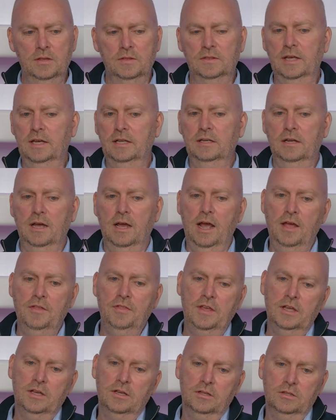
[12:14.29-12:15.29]
then I
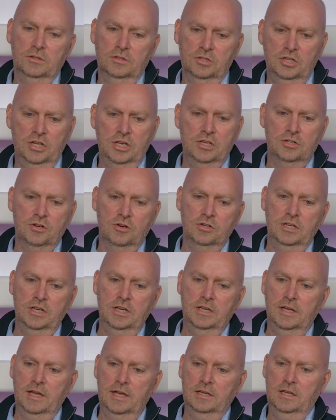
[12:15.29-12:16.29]
think the
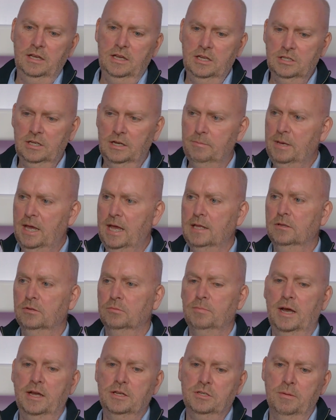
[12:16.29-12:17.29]
CSRD can easily be
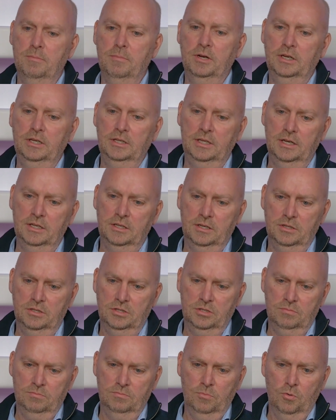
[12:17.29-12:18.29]
handled by somebody that
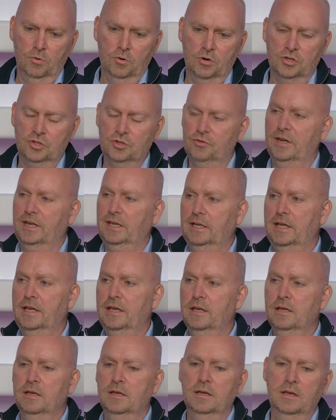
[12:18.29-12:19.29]
is more
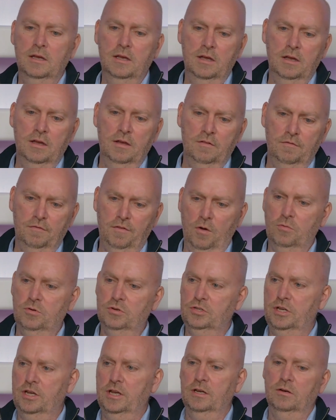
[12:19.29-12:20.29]
strictly
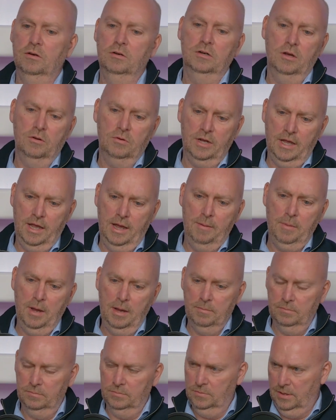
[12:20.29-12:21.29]
focusing on, okay,
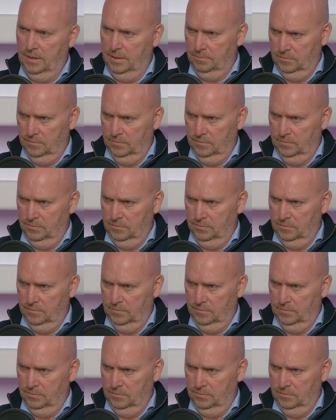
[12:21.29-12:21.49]
I'm